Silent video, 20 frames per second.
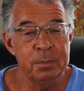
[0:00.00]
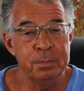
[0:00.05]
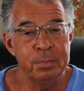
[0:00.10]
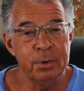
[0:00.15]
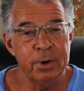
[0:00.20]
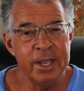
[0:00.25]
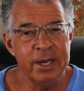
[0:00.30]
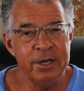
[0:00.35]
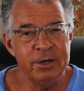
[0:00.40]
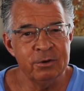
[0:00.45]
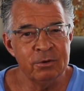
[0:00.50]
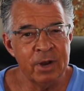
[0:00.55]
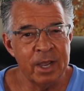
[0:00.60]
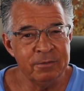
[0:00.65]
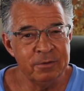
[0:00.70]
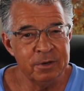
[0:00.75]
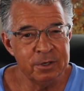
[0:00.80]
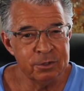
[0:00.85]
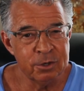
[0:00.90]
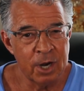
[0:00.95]
Brain
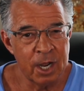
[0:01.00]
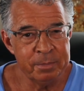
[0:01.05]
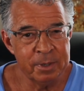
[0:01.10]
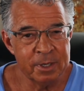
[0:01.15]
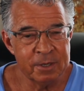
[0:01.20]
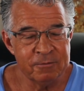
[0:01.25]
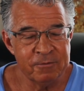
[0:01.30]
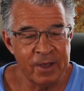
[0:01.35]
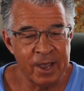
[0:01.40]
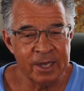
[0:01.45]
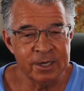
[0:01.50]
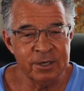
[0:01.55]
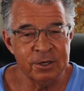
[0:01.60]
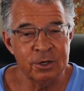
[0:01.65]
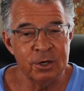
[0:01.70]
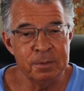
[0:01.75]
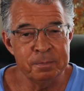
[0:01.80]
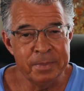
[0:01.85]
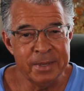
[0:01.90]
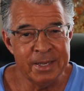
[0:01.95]
derived neurotrophic
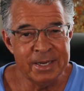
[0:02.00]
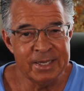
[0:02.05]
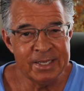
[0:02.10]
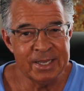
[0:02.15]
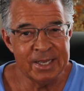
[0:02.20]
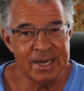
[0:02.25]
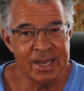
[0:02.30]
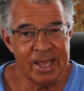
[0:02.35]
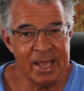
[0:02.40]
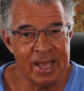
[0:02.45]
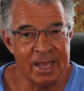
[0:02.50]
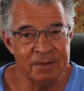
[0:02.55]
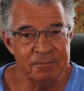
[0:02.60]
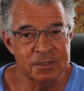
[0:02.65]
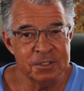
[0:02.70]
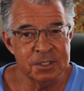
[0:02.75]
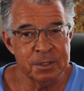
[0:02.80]
factor, or BDNF,